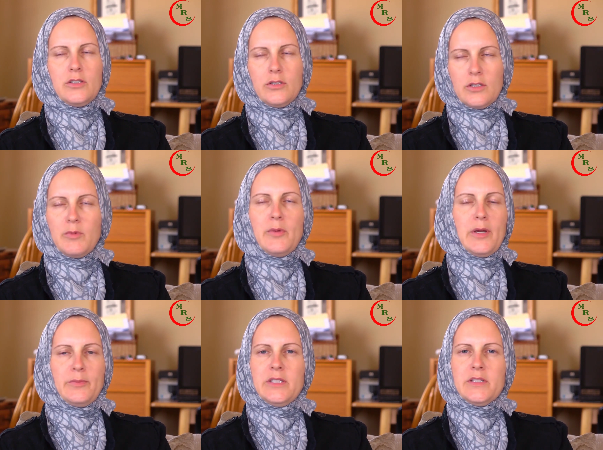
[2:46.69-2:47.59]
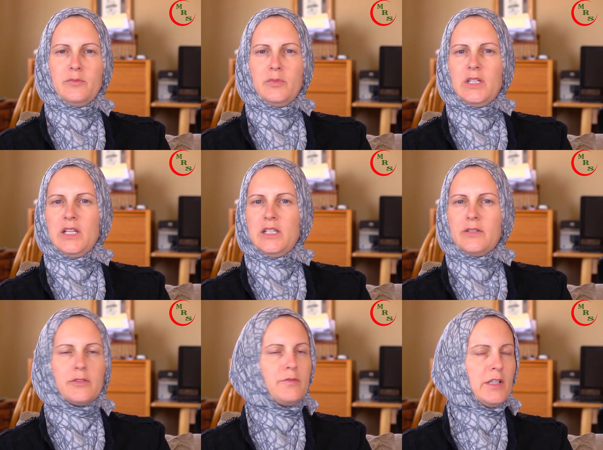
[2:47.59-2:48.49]
took my baptism, but I
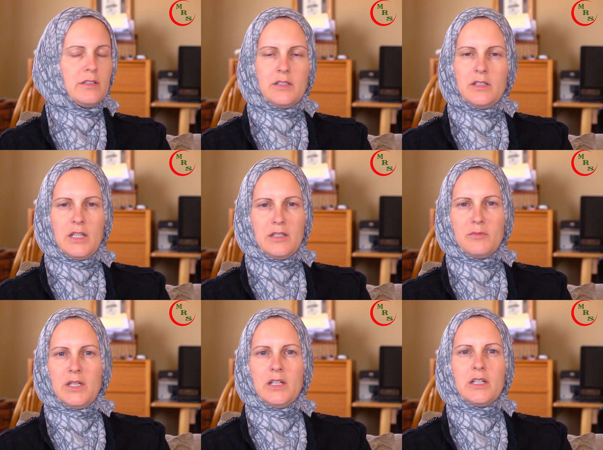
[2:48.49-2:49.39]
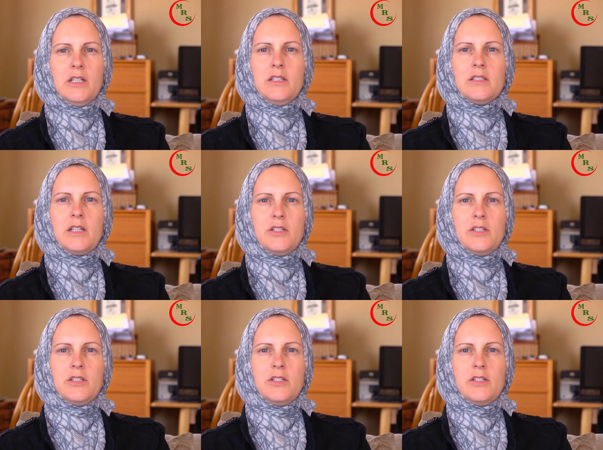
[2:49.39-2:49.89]
never felt that in my heart.